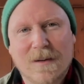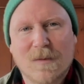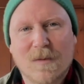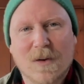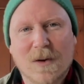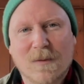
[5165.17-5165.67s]

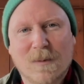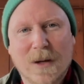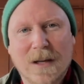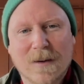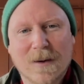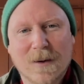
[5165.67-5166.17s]
It's full of
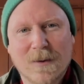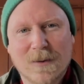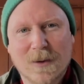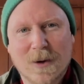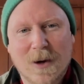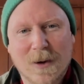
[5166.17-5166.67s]

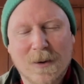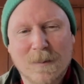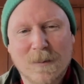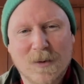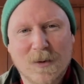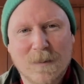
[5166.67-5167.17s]
windows and
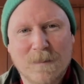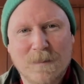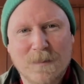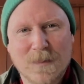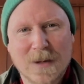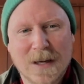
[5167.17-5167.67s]
columns
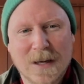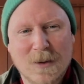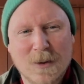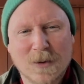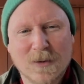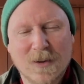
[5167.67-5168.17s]
and,
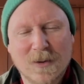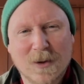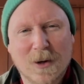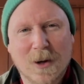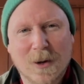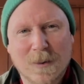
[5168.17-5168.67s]
and
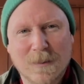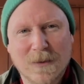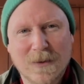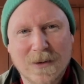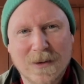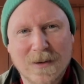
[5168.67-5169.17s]
knotted
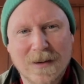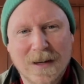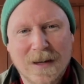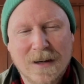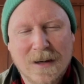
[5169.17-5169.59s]
columns and